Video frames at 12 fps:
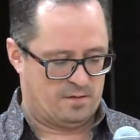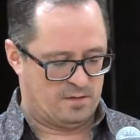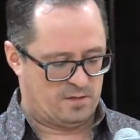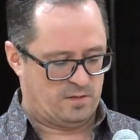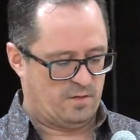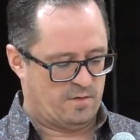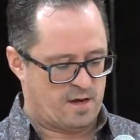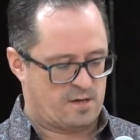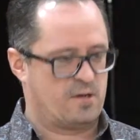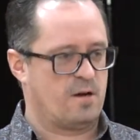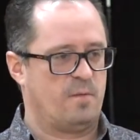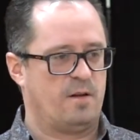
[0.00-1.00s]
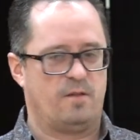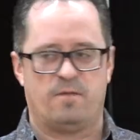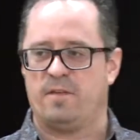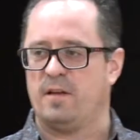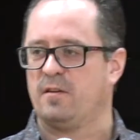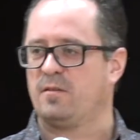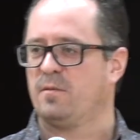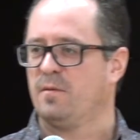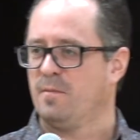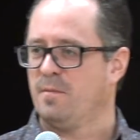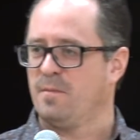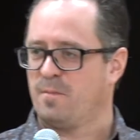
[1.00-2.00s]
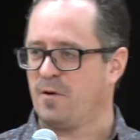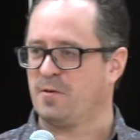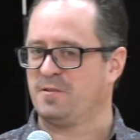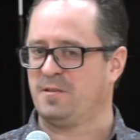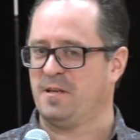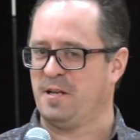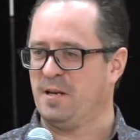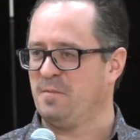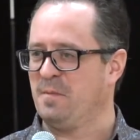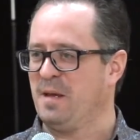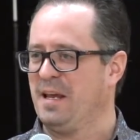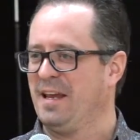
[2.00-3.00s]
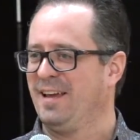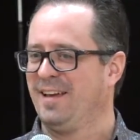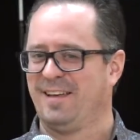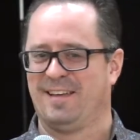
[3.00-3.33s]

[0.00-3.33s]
The Slovak, German, and Finnish person in me